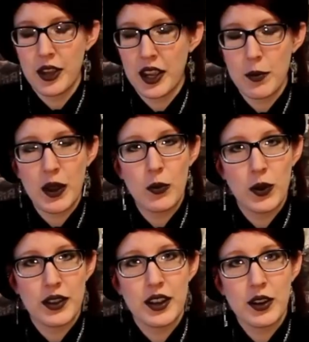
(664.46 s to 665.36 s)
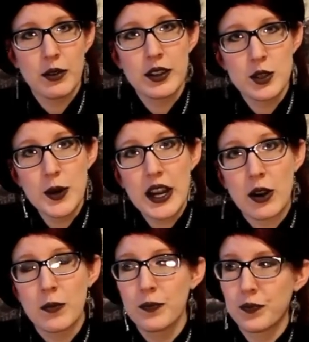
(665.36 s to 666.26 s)
about what they're going to wear.
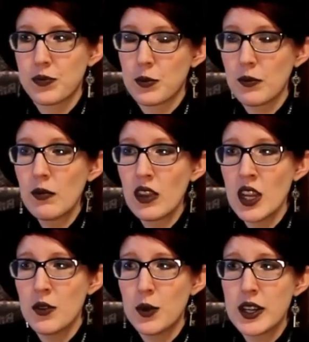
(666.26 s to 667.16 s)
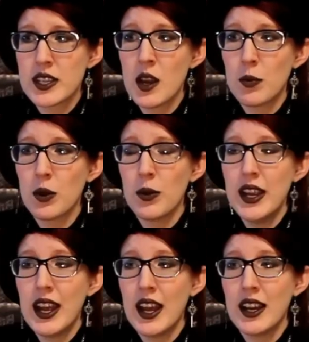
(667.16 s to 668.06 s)
For example, we
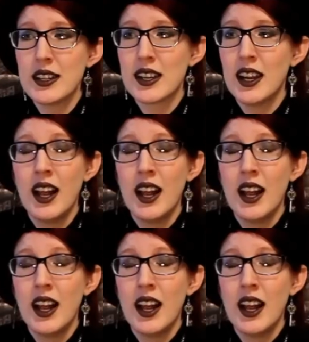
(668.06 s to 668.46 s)
had